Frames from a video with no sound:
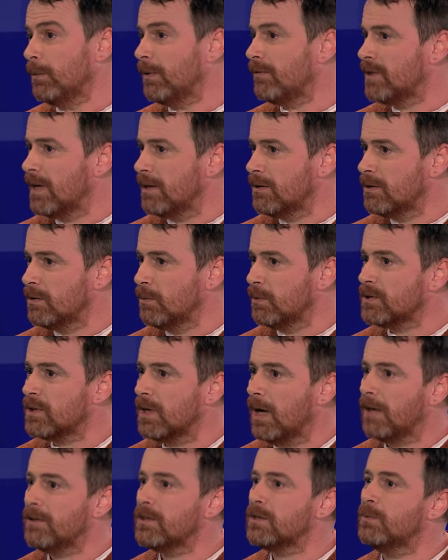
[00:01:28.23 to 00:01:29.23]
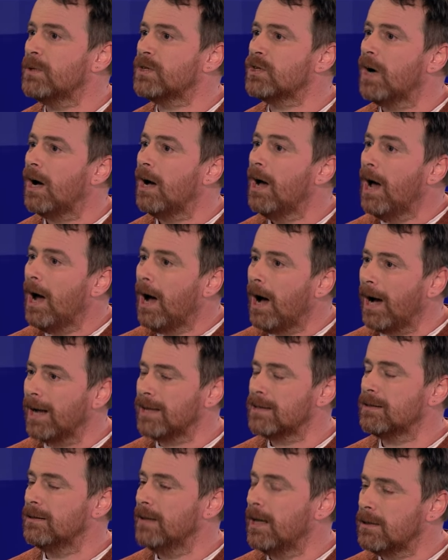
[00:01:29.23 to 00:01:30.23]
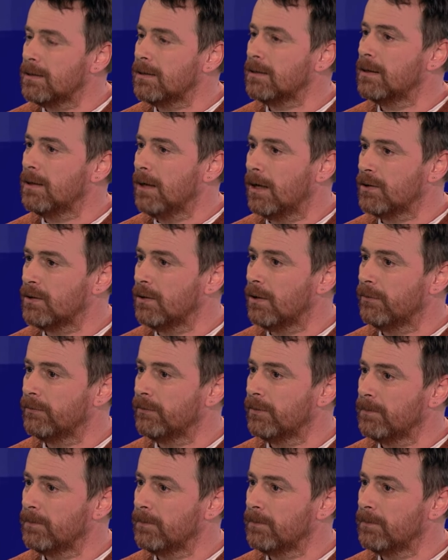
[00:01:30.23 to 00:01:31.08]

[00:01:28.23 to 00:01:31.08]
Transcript: We've tended towards gardens which are isolated and cut off.